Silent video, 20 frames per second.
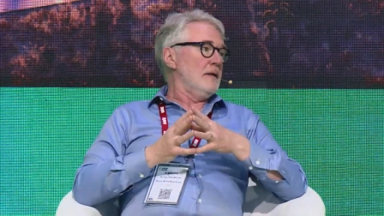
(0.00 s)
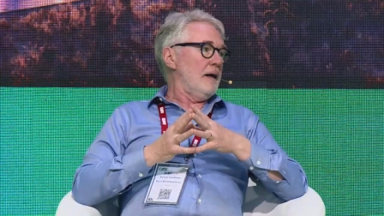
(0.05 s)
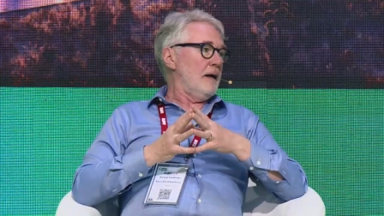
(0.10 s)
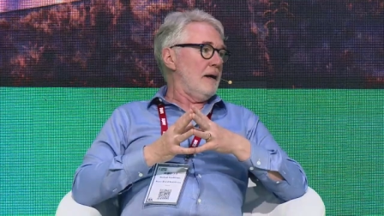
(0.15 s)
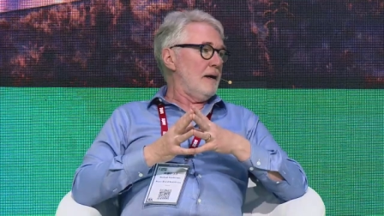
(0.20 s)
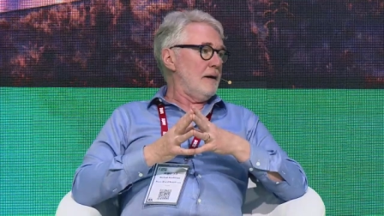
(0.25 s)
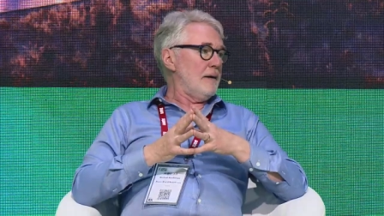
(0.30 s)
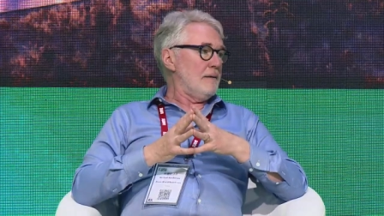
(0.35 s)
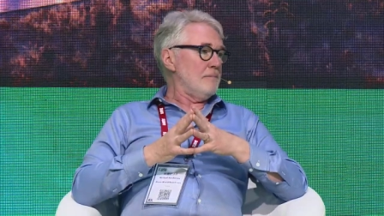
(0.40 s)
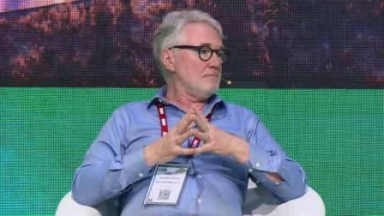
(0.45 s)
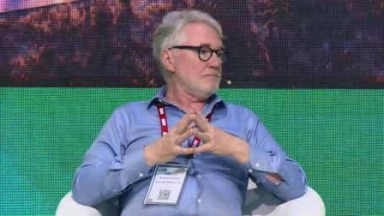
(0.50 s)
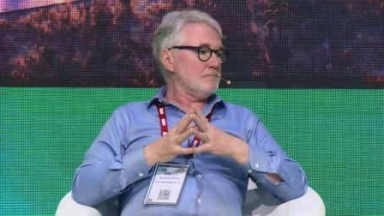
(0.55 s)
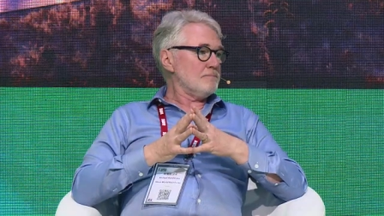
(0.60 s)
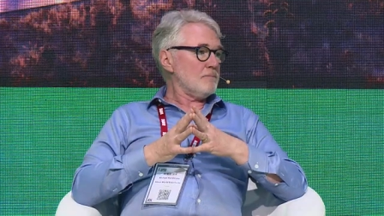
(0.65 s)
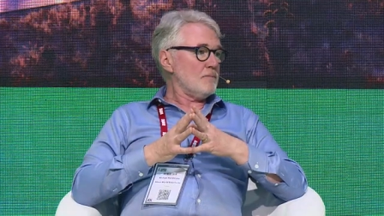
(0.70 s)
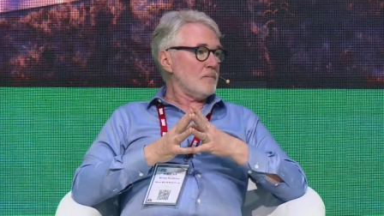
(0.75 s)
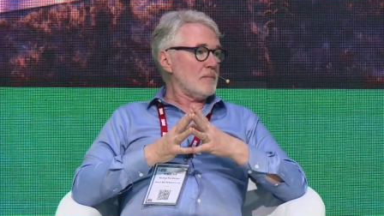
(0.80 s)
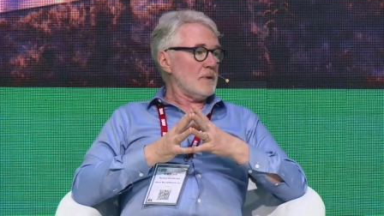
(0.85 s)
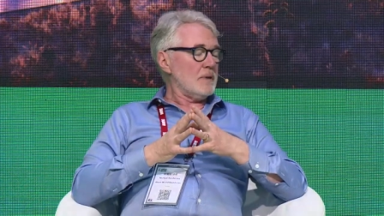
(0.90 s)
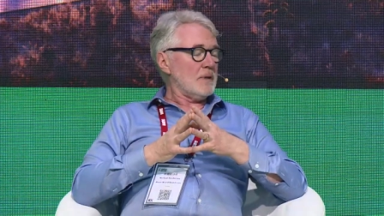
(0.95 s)
um,
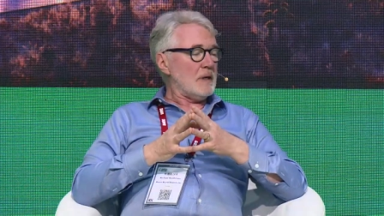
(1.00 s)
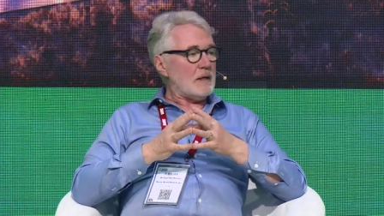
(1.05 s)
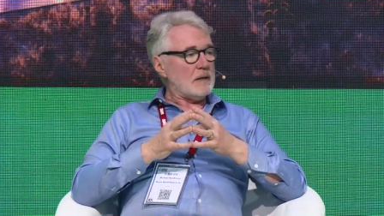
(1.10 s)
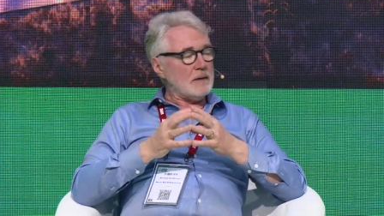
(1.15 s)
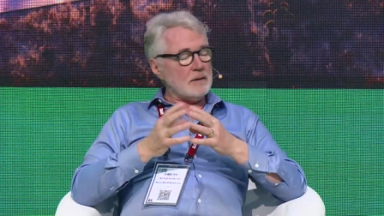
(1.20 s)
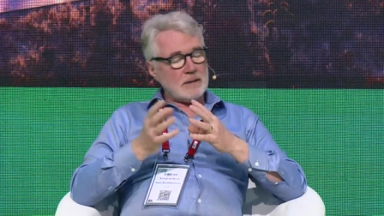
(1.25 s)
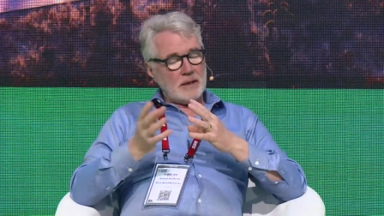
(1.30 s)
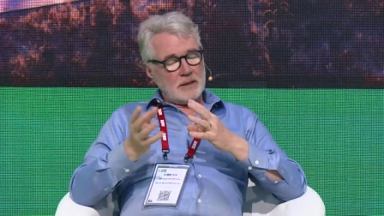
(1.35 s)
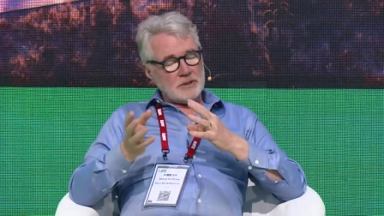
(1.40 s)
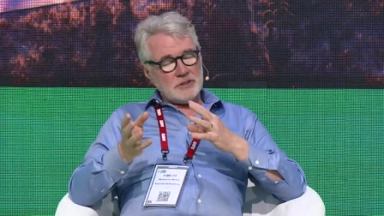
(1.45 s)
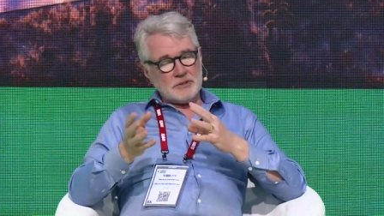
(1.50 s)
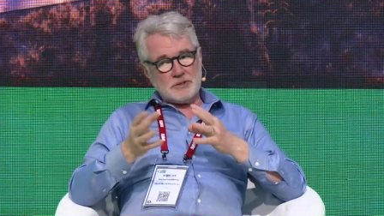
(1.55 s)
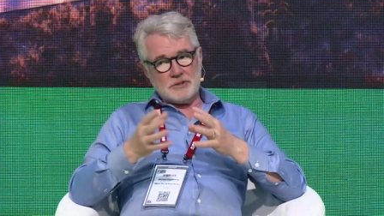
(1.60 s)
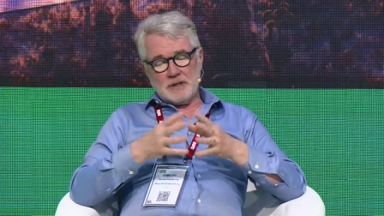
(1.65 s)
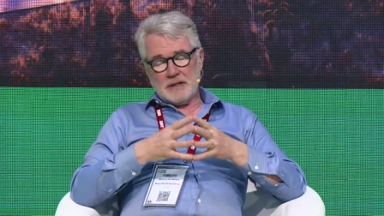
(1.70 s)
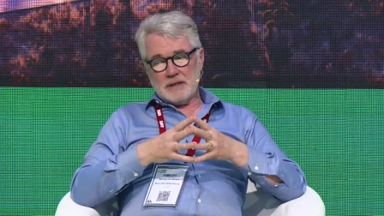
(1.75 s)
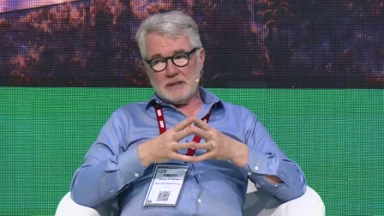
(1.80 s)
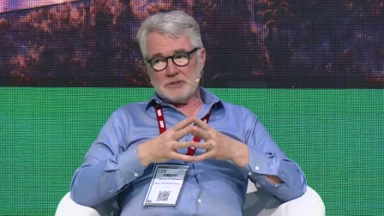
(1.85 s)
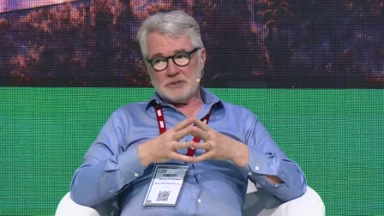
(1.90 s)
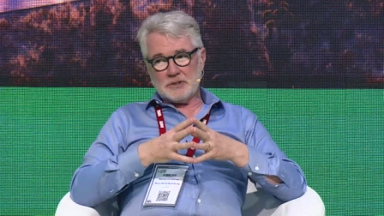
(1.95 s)
uh, I should
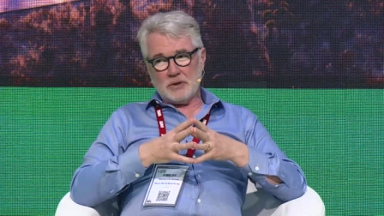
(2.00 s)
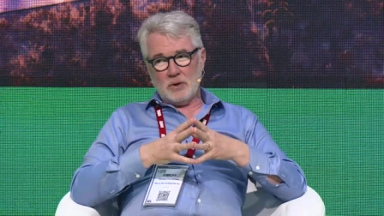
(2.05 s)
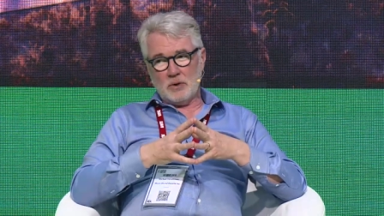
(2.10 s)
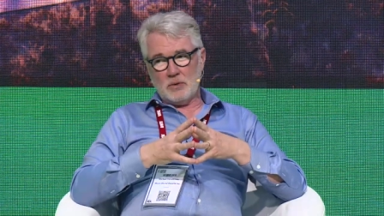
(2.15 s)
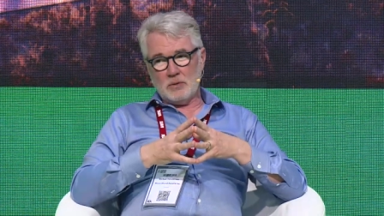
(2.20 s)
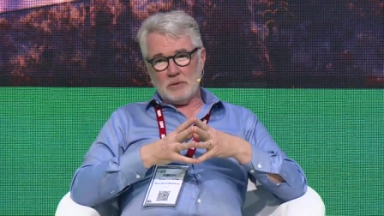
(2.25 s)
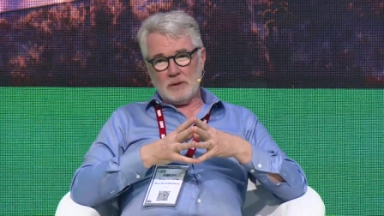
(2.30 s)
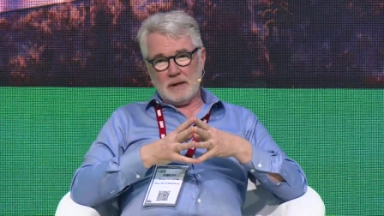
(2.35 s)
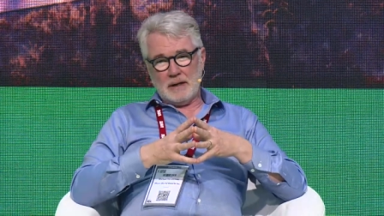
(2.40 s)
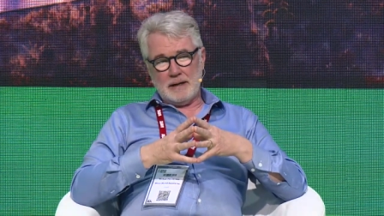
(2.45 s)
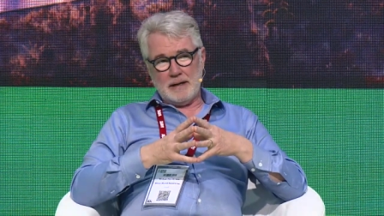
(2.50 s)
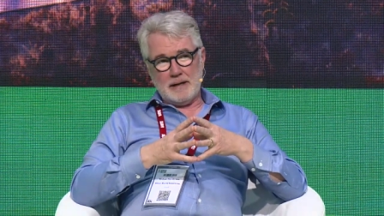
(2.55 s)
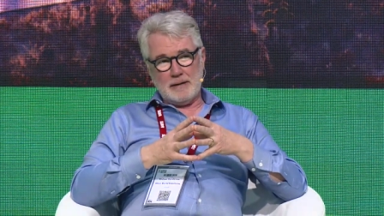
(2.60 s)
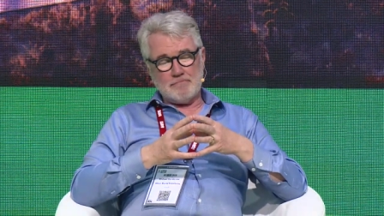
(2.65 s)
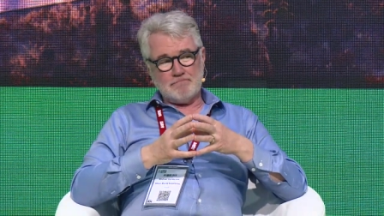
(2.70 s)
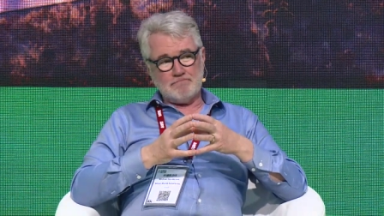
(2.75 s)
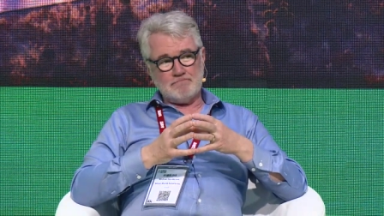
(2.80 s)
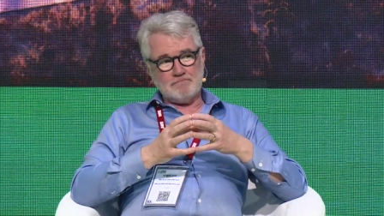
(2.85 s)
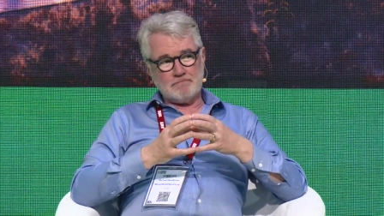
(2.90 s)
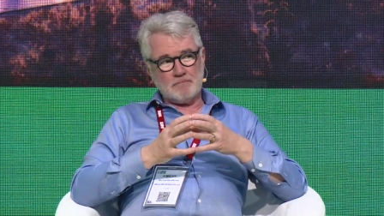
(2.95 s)
say. So um,